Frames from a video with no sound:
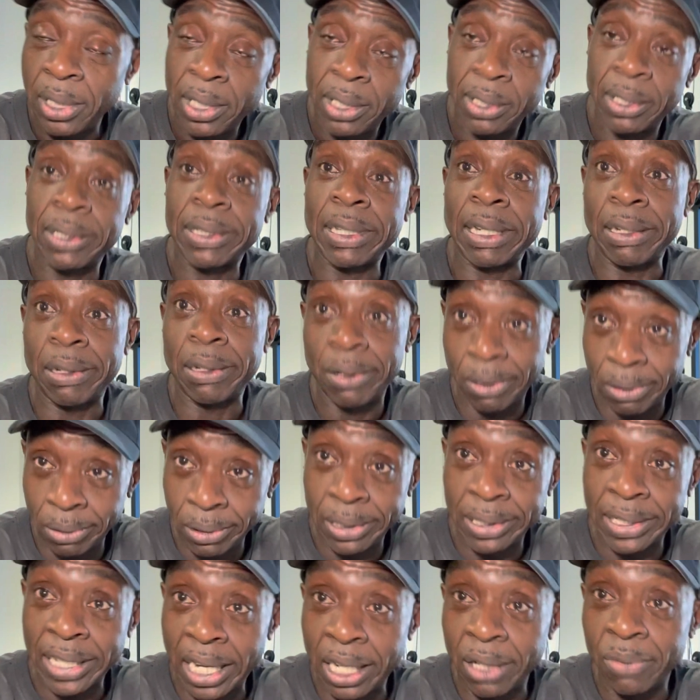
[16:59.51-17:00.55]
that's going to hold
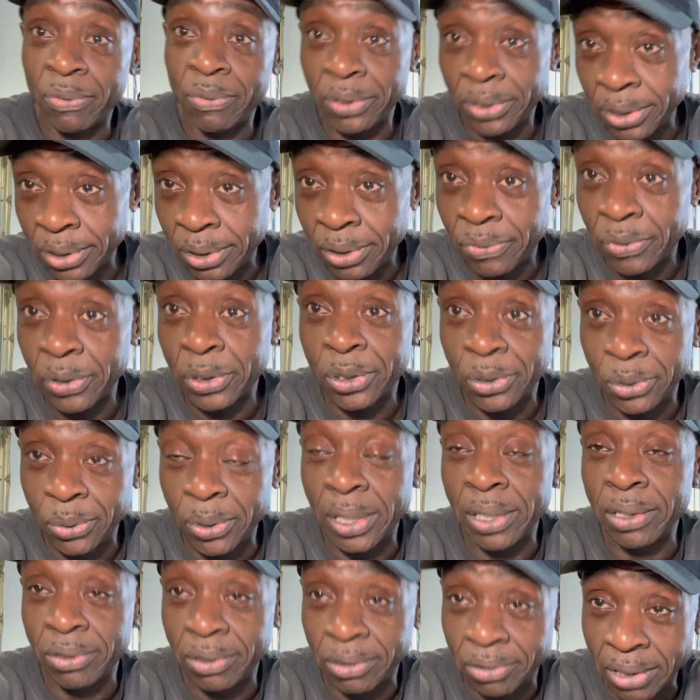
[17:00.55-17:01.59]
it down for you for
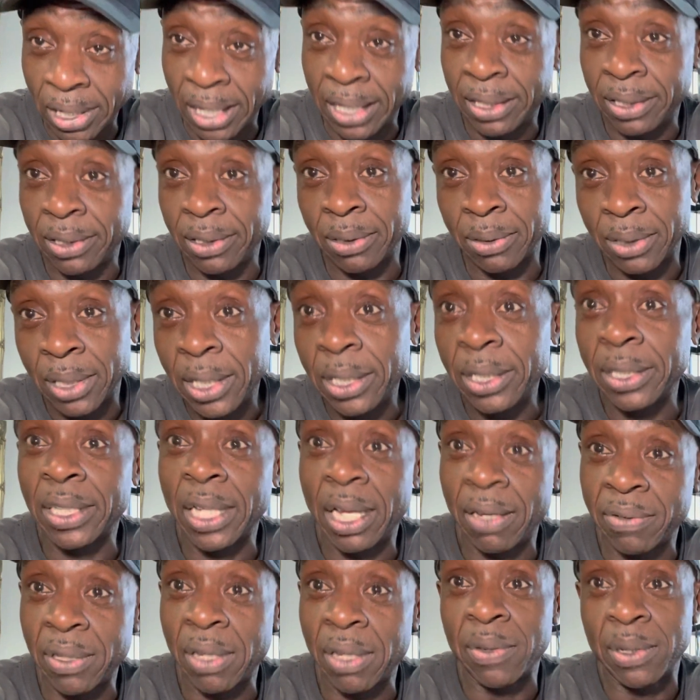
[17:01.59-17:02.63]
200 grand. You'd
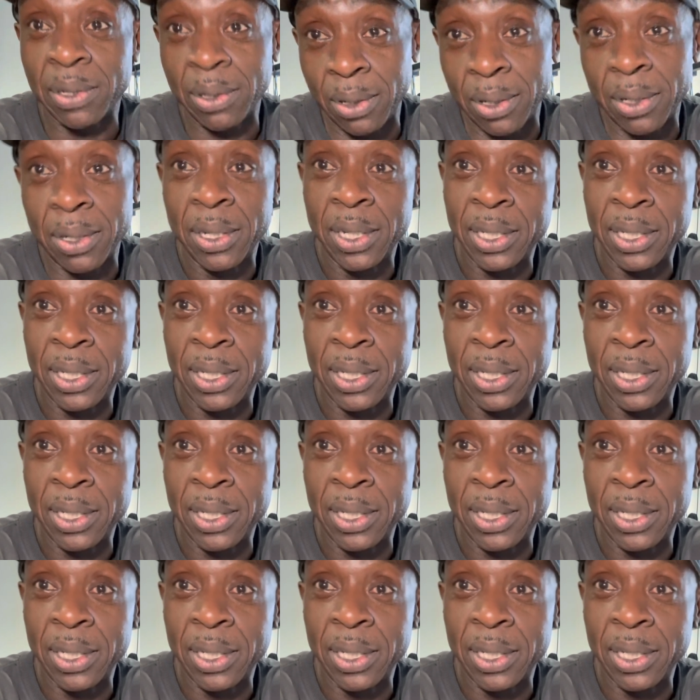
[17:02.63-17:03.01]
have to have a lot.